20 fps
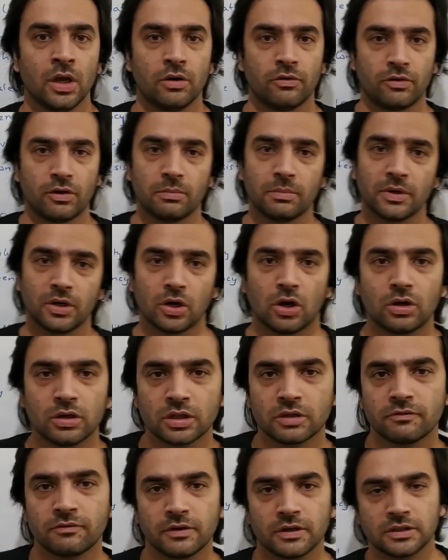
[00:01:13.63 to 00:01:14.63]
From a
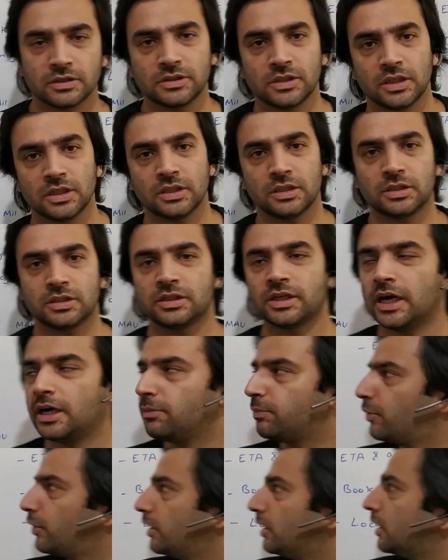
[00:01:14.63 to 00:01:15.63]
non-functional
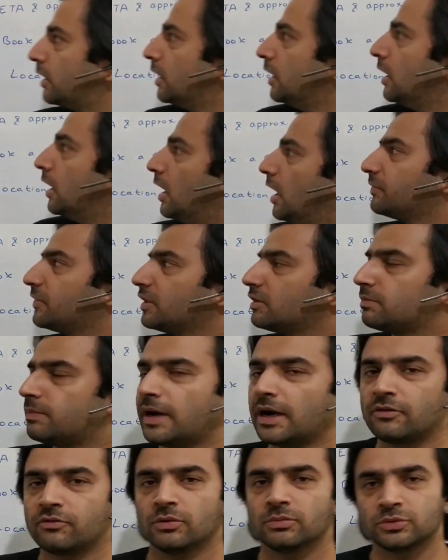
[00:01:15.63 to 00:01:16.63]
standpoint, this
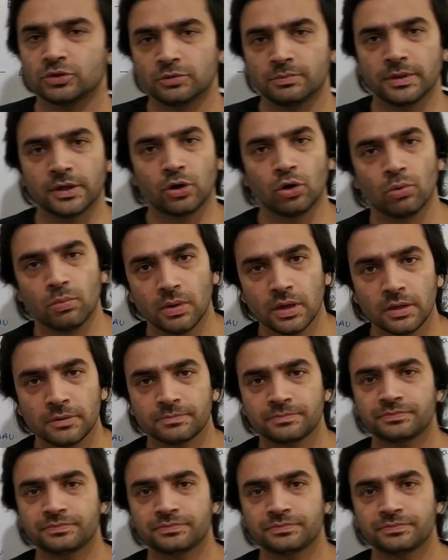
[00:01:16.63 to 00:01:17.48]
platform should be global